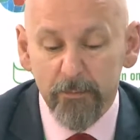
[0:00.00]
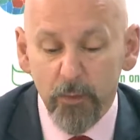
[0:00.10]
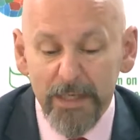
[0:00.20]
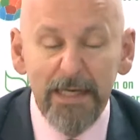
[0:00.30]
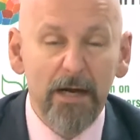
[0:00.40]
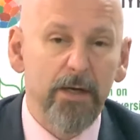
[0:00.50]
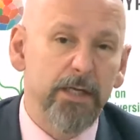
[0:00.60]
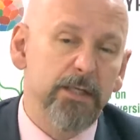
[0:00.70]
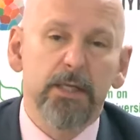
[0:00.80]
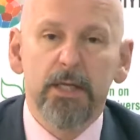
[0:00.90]
marine
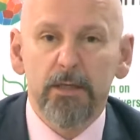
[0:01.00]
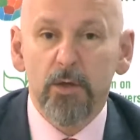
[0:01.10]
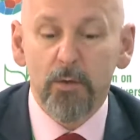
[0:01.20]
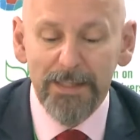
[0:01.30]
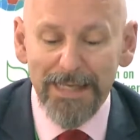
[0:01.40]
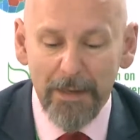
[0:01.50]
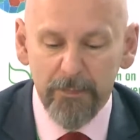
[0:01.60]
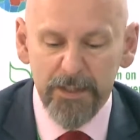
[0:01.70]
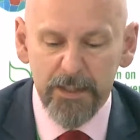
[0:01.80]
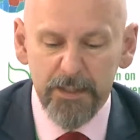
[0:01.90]
areas, known as
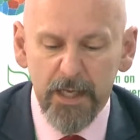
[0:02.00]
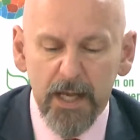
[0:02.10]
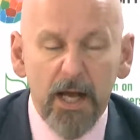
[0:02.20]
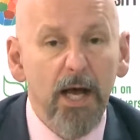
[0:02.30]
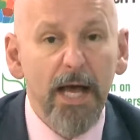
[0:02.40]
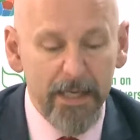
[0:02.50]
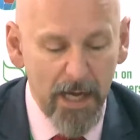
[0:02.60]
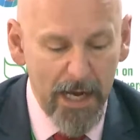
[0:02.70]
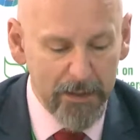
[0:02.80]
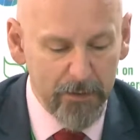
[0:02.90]
EBSAs, and
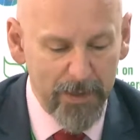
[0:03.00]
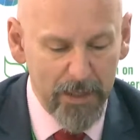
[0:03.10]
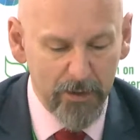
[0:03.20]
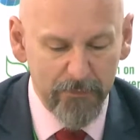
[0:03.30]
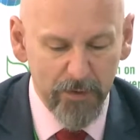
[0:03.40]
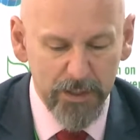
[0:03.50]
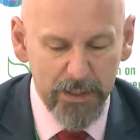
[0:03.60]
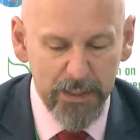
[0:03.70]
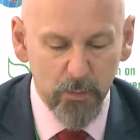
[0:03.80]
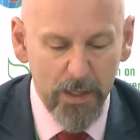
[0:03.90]
island
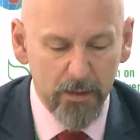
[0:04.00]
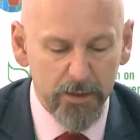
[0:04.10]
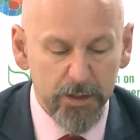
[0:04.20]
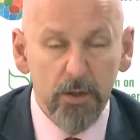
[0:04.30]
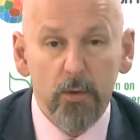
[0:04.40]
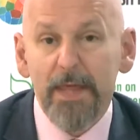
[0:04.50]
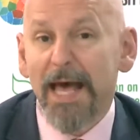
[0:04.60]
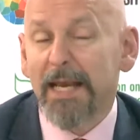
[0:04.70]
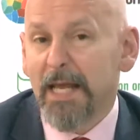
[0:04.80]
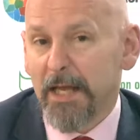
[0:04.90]
biodiversity as well. So
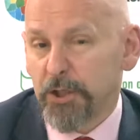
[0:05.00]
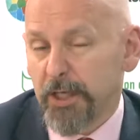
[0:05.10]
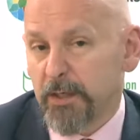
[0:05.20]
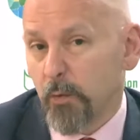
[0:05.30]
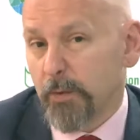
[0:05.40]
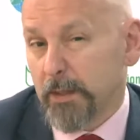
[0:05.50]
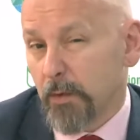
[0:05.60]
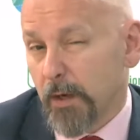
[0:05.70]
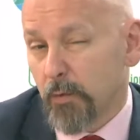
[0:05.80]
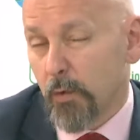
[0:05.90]
that agenda will be
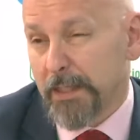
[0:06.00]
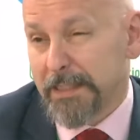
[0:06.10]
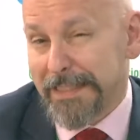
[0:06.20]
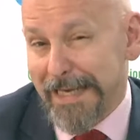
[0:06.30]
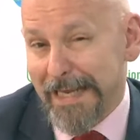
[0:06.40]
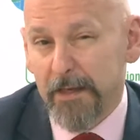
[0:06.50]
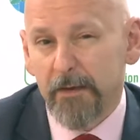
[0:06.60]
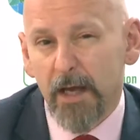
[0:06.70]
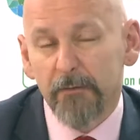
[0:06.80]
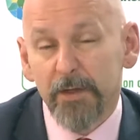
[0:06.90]
unrolling today
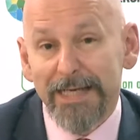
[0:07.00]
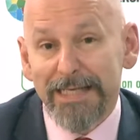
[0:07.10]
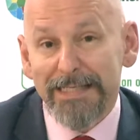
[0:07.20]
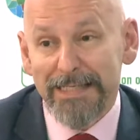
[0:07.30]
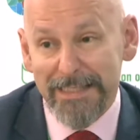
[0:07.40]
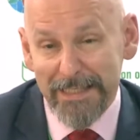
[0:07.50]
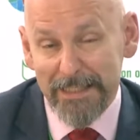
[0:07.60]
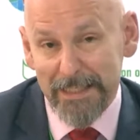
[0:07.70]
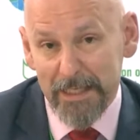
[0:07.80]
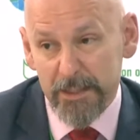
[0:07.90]
for the next 6
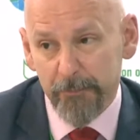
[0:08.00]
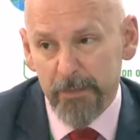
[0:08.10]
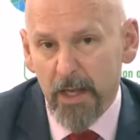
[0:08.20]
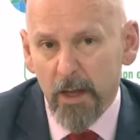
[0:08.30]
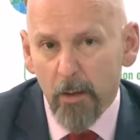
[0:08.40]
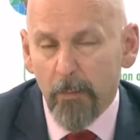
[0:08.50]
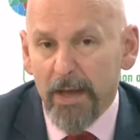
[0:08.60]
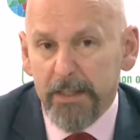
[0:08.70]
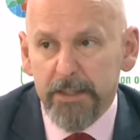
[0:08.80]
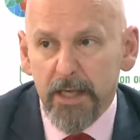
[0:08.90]
days.
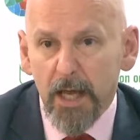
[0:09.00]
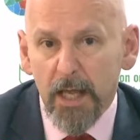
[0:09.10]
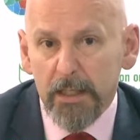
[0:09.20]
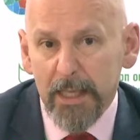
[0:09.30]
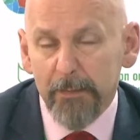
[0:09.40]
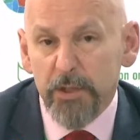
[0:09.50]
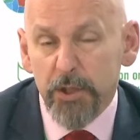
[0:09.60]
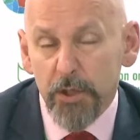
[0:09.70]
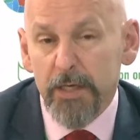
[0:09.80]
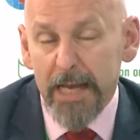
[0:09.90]
But let me
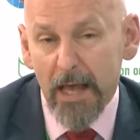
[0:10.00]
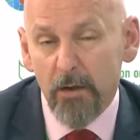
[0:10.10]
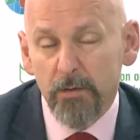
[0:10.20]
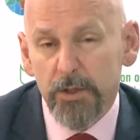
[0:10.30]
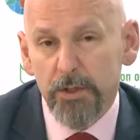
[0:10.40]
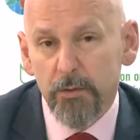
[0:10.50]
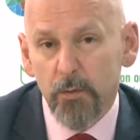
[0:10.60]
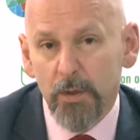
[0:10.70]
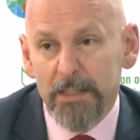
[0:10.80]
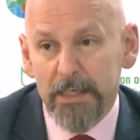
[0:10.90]
turn now
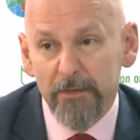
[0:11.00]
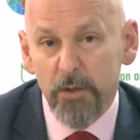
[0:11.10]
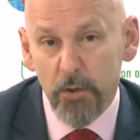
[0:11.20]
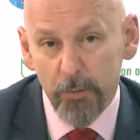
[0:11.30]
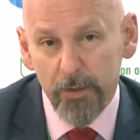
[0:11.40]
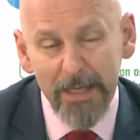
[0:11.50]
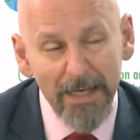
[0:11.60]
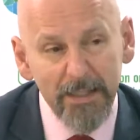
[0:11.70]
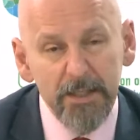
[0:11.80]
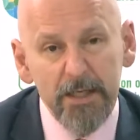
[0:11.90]
to David Cooper, the
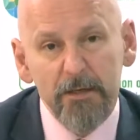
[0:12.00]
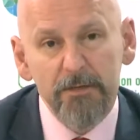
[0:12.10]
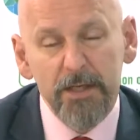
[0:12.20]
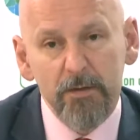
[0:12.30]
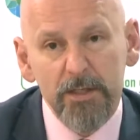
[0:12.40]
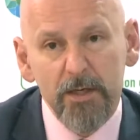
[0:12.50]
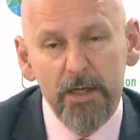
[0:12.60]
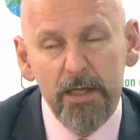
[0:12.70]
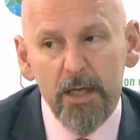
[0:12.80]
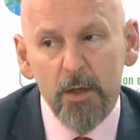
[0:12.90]
Acting Executive Secretary,
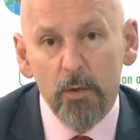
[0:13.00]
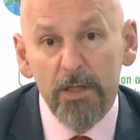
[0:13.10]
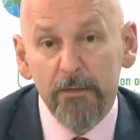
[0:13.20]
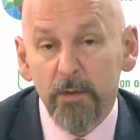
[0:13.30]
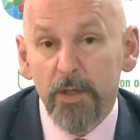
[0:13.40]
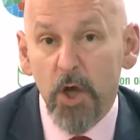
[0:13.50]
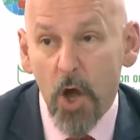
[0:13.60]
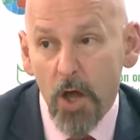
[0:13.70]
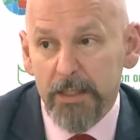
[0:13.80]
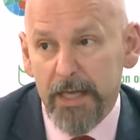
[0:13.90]
who will give you the
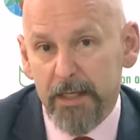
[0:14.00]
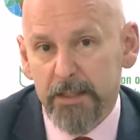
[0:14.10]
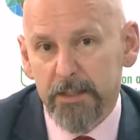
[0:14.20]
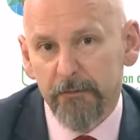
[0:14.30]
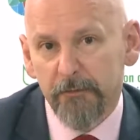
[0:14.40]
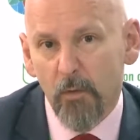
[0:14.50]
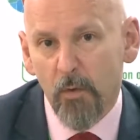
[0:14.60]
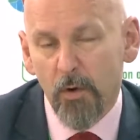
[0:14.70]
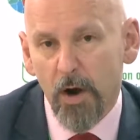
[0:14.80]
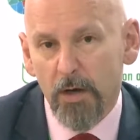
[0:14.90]
context
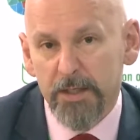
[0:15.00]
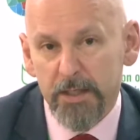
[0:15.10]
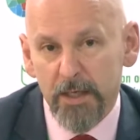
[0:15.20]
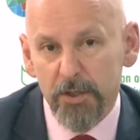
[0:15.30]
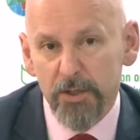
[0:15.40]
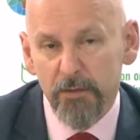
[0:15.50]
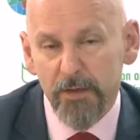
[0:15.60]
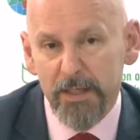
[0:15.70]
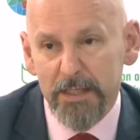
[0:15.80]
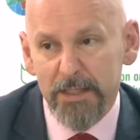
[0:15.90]
for our discussions over
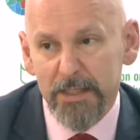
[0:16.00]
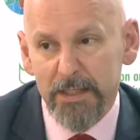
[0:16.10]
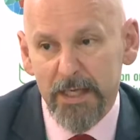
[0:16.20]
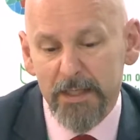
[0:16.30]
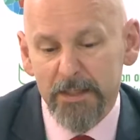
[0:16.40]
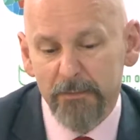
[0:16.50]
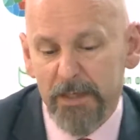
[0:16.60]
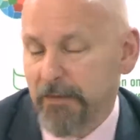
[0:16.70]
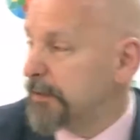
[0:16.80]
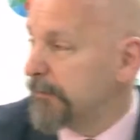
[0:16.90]
the next 6 days. David, the